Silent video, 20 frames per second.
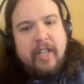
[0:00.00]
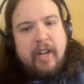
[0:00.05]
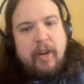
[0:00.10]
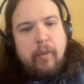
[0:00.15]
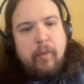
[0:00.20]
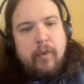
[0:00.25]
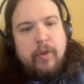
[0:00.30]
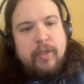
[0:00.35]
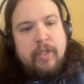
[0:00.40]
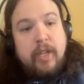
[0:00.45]
it,
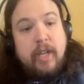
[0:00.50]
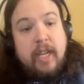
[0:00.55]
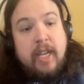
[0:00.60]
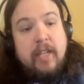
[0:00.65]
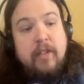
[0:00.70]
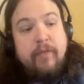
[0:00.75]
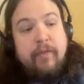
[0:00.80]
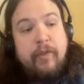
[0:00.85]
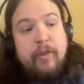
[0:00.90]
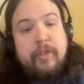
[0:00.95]
it was
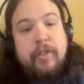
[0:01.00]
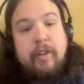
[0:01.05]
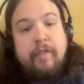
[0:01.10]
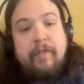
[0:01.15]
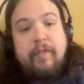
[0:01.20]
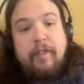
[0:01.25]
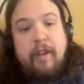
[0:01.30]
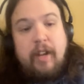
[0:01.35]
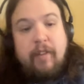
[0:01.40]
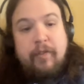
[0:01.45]
first
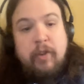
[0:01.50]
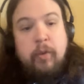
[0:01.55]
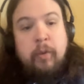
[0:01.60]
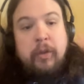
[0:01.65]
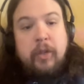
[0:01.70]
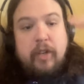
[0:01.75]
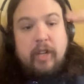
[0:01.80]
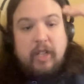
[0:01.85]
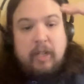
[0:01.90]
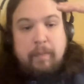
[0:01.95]
off, if you
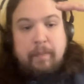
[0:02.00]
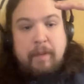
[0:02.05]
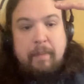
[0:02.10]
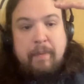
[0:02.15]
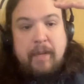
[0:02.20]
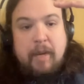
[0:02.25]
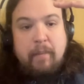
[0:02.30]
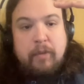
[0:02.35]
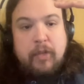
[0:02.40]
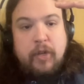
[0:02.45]
look at the
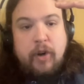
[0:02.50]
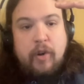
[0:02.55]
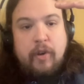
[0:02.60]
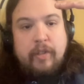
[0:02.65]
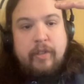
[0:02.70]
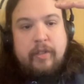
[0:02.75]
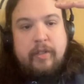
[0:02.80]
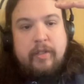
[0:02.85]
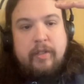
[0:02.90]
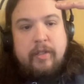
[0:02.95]
BPM
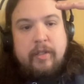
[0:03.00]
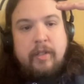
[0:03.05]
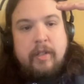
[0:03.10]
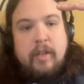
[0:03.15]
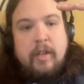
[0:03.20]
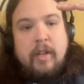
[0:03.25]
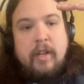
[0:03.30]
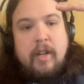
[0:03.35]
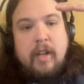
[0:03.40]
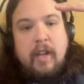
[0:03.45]
charts,
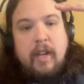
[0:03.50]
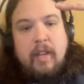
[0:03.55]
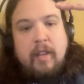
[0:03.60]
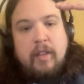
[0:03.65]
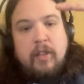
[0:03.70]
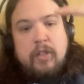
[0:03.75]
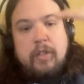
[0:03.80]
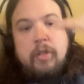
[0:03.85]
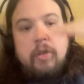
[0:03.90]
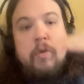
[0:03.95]

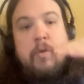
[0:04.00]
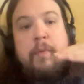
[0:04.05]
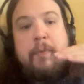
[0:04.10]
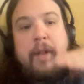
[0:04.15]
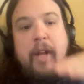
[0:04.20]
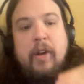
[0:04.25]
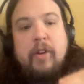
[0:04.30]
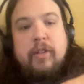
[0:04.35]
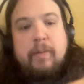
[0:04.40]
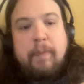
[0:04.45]
the 2
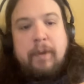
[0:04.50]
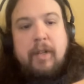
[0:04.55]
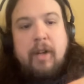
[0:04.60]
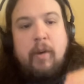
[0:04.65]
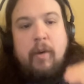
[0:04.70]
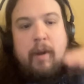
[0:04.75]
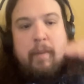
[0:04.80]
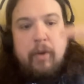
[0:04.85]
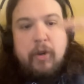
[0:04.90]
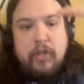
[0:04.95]
players
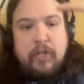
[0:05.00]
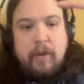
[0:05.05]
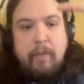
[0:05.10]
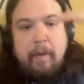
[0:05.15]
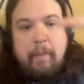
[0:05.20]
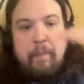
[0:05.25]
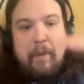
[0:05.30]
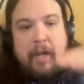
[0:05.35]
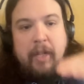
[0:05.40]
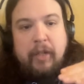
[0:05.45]
below him are
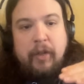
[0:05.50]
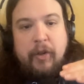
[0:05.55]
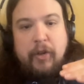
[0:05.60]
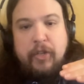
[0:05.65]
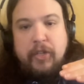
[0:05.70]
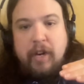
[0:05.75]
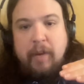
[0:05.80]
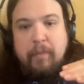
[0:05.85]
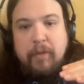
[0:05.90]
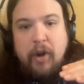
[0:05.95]
Jimmy Butler
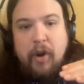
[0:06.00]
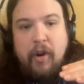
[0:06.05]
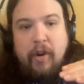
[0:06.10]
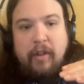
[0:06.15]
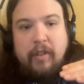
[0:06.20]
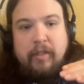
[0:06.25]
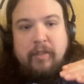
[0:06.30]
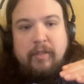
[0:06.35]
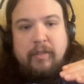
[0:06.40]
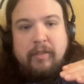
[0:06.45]
and James
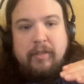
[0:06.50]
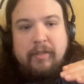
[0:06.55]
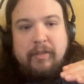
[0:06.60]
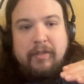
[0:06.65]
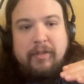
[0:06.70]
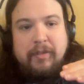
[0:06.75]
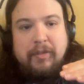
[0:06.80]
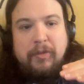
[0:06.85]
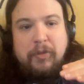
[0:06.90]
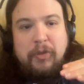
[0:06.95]
Harden.
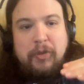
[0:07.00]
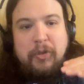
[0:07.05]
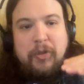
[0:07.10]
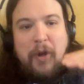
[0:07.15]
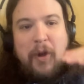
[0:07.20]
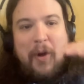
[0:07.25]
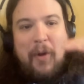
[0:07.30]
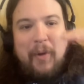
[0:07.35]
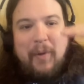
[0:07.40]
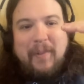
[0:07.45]

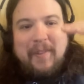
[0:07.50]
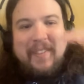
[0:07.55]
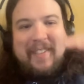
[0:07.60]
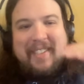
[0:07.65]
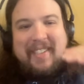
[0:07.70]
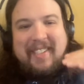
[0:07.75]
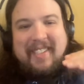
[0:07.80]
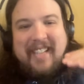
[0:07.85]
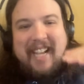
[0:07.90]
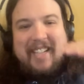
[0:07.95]
So
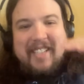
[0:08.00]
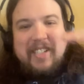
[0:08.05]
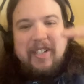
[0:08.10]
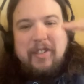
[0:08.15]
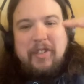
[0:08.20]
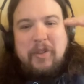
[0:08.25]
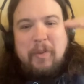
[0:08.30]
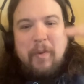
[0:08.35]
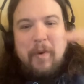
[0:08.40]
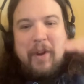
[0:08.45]
that
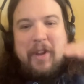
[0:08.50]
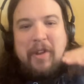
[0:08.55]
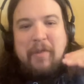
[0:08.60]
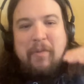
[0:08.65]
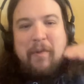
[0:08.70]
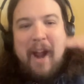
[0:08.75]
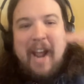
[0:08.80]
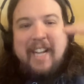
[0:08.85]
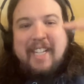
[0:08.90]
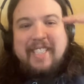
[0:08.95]
tells you where he
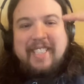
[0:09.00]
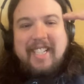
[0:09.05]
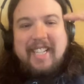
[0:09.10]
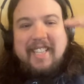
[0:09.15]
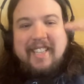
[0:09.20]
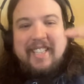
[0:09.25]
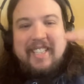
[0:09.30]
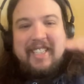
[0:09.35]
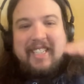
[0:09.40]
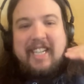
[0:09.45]
ranks
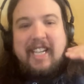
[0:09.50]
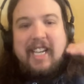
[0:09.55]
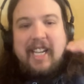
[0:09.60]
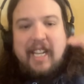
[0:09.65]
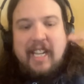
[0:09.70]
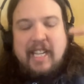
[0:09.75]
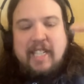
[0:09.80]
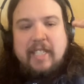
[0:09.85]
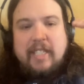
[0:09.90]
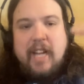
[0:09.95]
in the league.
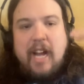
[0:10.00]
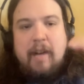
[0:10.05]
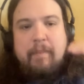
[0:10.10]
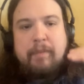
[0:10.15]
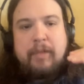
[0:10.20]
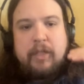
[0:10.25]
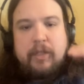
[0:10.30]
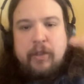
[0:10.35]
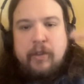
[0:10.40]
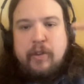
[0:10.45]
He's
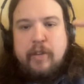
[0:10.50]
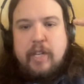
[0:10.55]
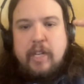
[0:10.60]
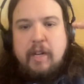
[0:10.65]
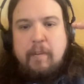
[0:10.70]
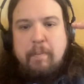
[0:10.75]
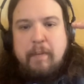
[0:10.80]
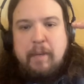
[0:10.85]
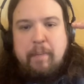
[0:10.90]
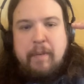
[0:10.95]
top 30
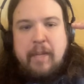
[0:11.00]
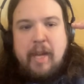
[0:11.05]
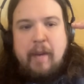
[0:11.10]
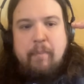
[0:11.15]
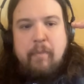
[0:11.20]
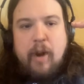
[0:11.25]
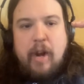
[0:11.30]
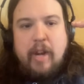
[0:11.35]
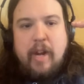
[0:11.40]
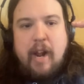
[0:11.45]
in
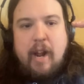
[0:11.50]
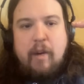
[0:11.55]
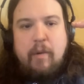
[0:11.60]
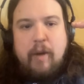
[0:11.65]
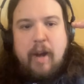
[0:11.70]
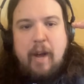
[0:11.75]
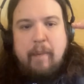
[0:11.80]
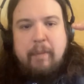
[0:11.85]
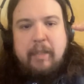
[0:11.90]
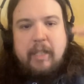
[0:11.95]
BPM right
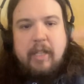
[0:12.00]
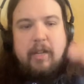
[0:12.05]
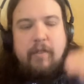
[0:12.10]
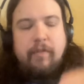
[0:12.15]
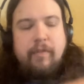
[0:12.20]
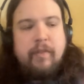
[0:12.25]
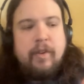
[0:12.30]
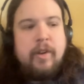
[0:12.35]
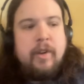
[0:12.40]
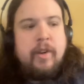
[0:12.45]
now, I believe.